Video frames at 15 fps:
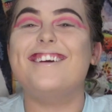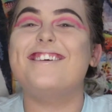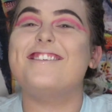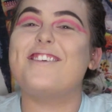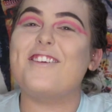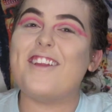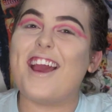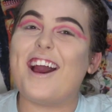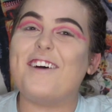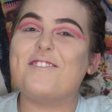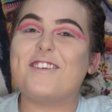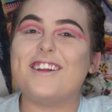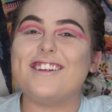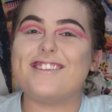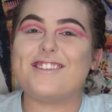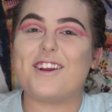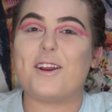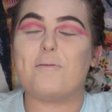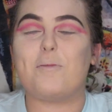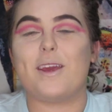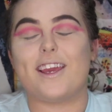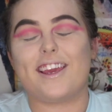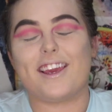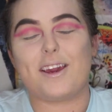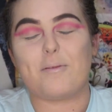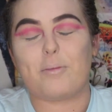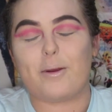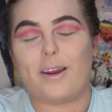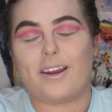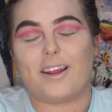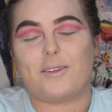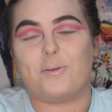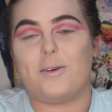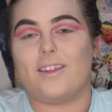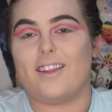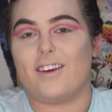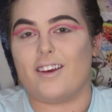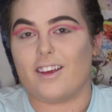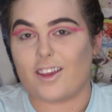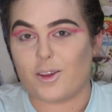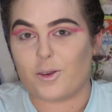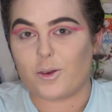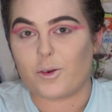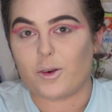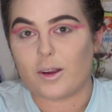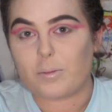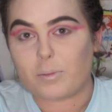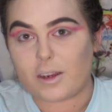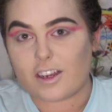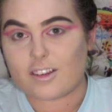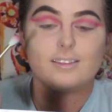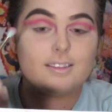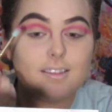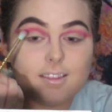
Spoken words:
So now I'm going to start picking up product with the Unicorn brush.